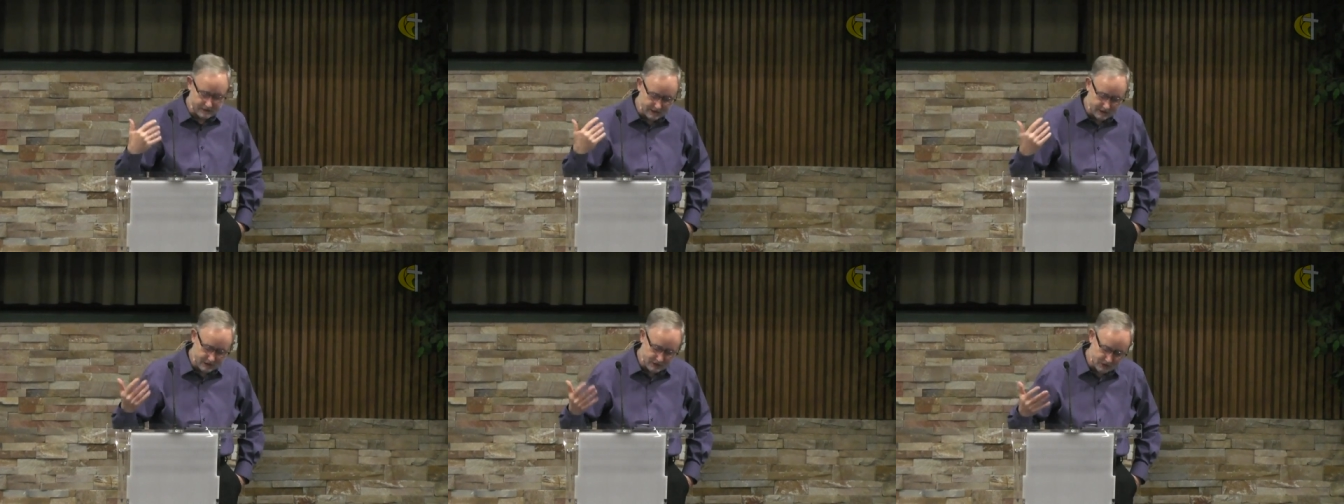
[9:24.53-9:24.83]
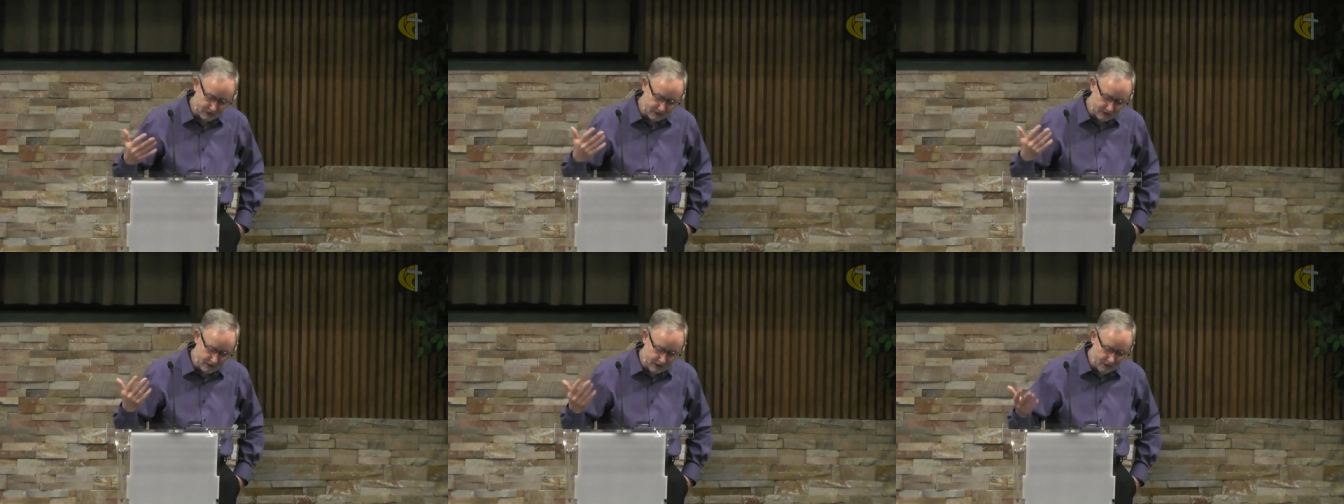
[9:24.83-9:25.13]
they
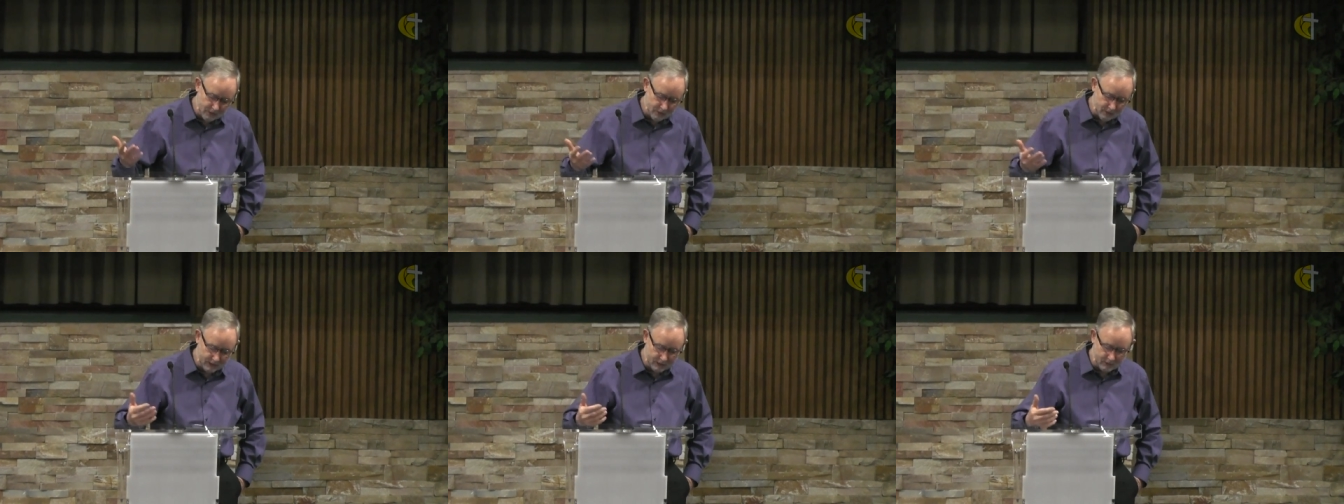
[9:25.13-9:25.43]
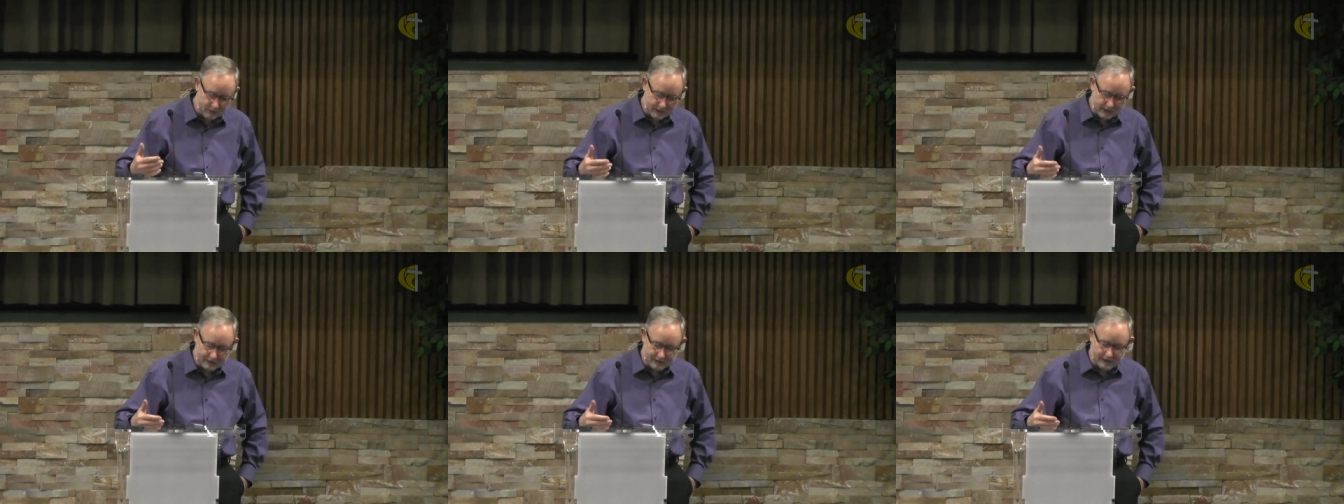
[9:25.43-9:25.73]
should know and
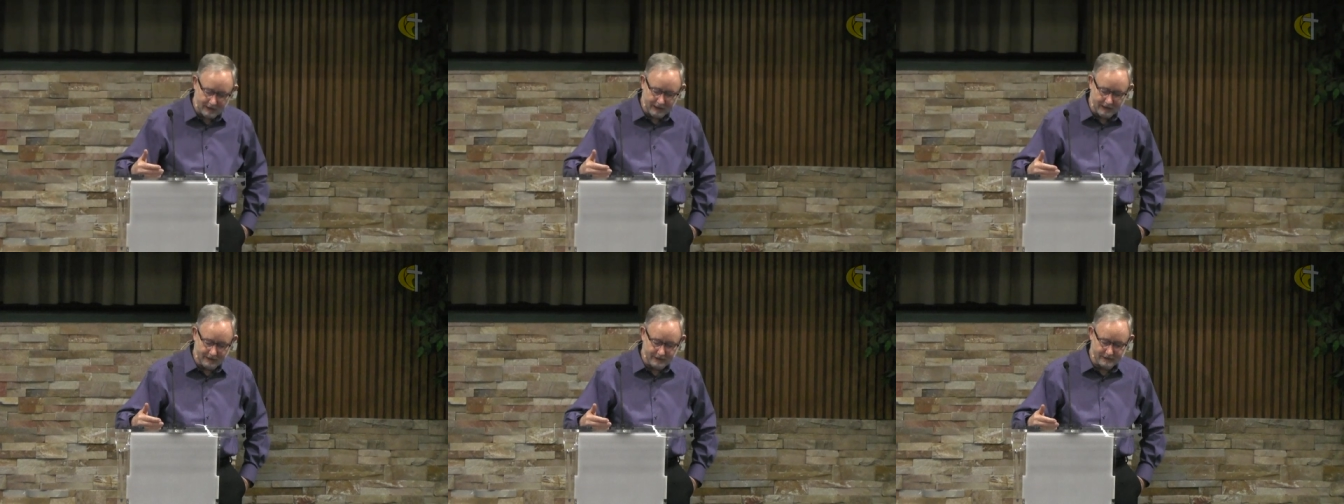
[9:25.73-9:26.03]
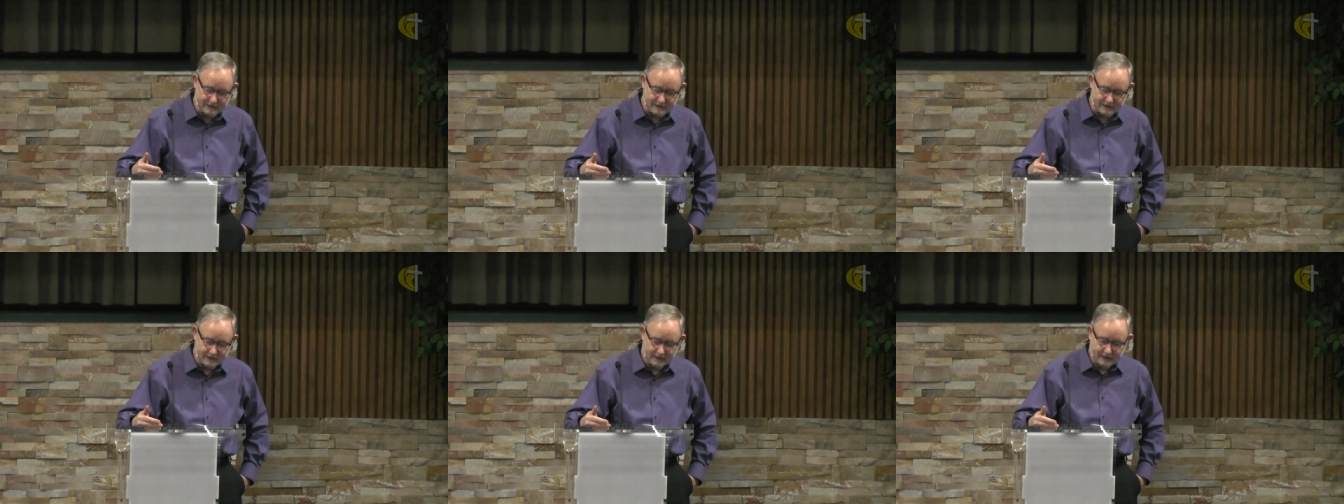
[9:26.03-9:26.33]

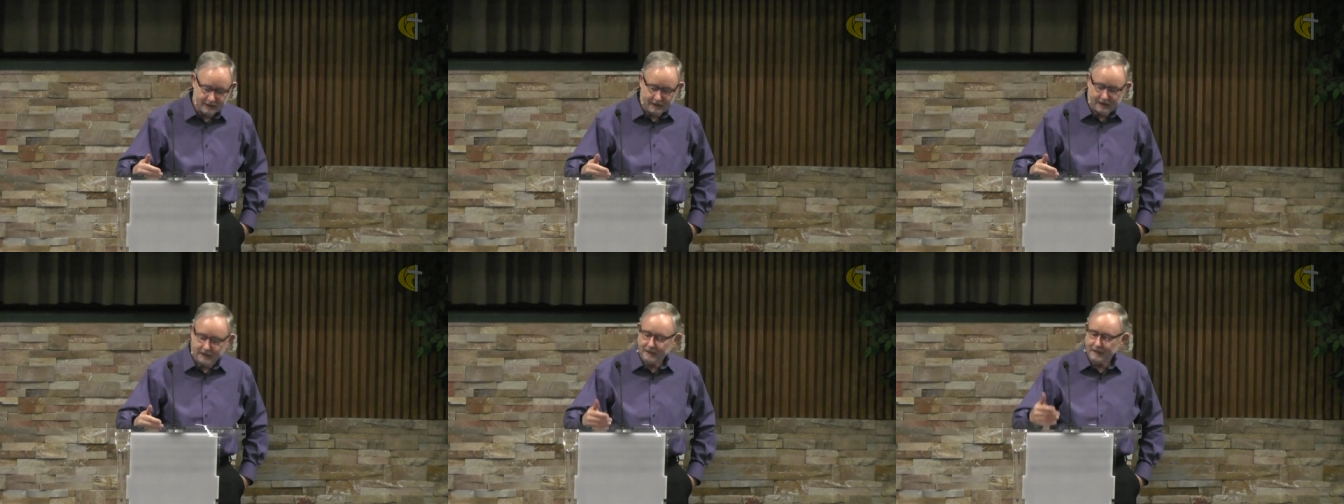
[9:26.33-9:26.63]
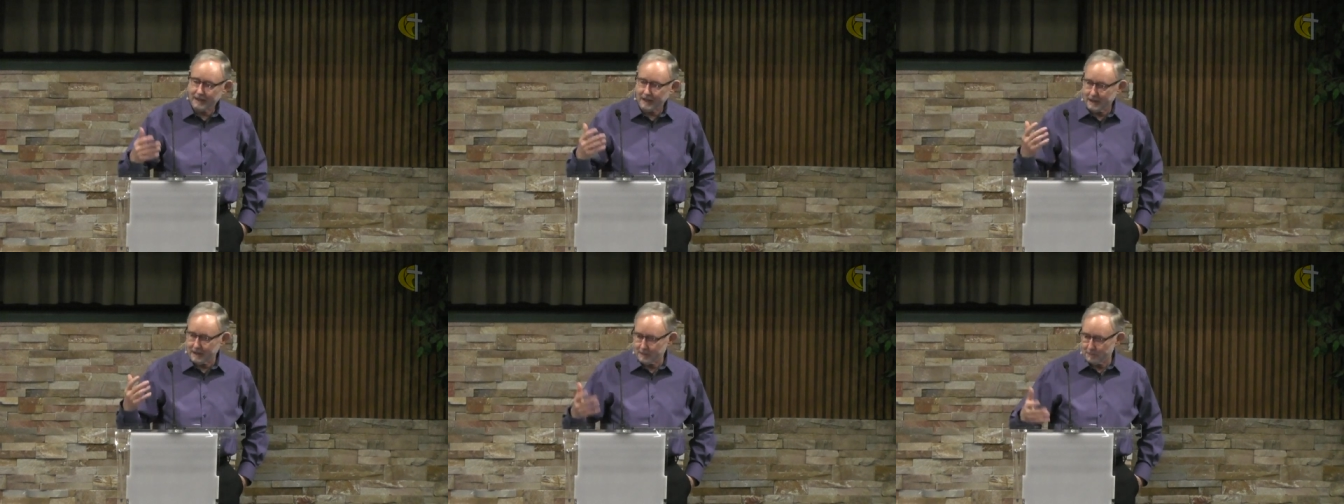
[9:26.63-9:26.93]
realize.
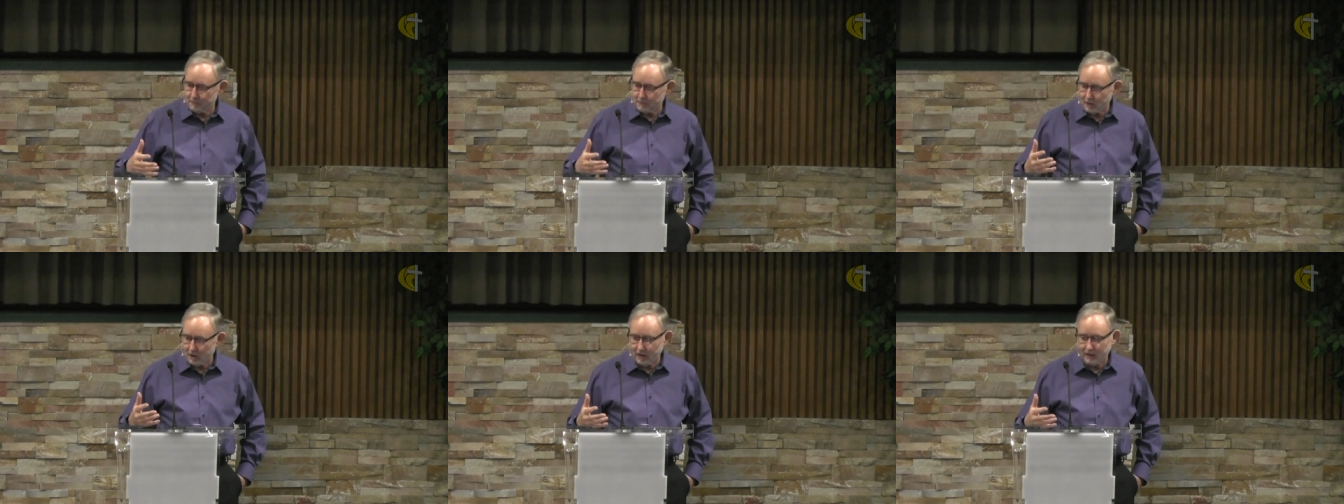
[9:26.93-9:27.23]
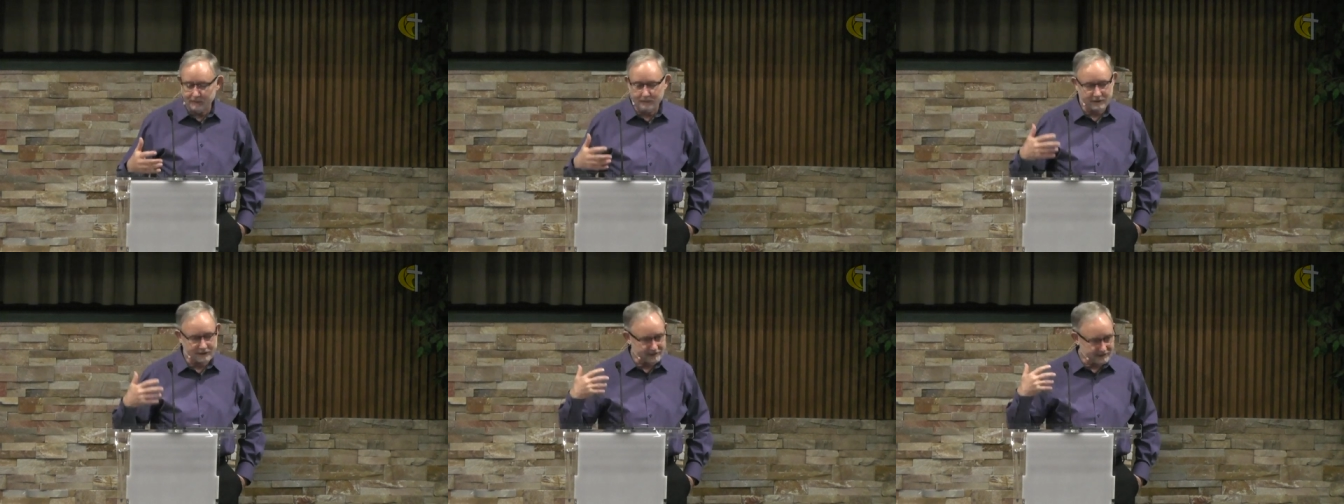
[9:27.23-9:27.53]
They had a
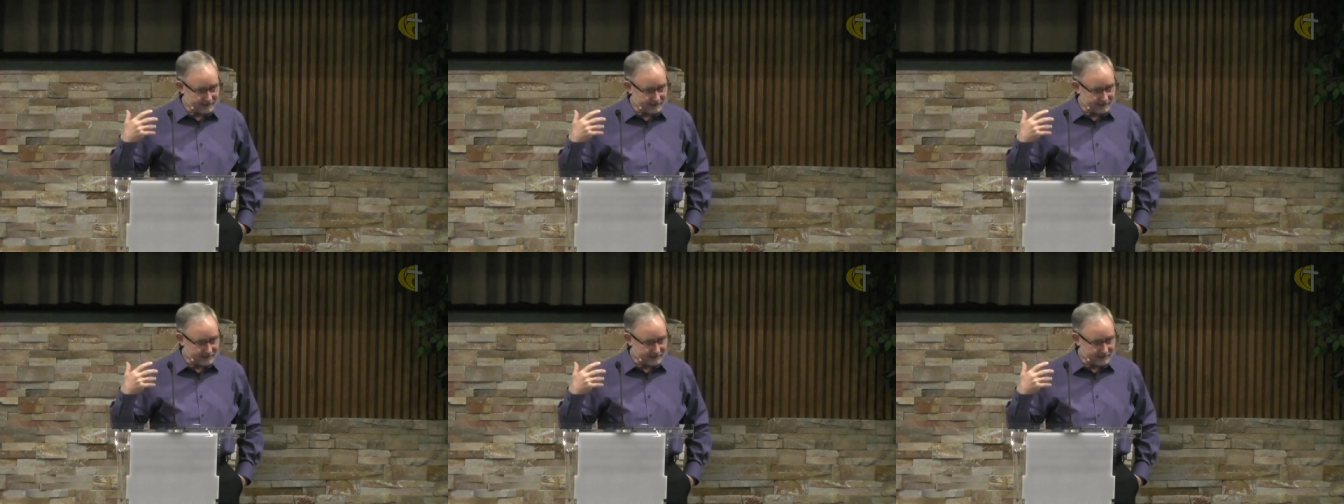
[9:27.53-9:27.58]
promise.